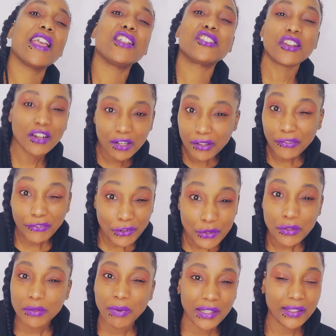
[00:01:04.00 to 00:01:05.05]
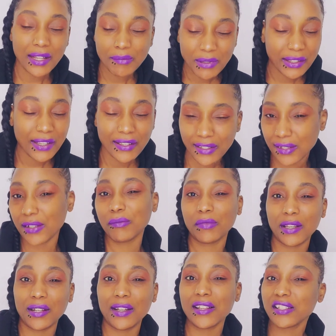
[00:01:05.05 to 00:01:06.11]
junk food, but let me tell you
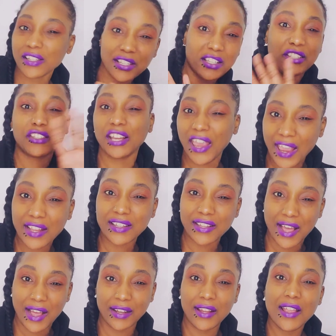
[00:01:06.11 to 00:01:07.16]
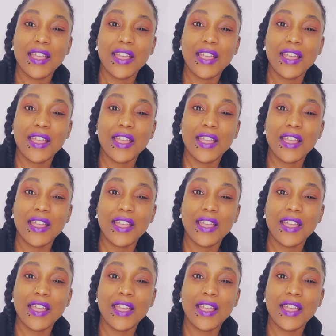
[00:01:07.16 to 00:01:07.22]
something. Let's just change that.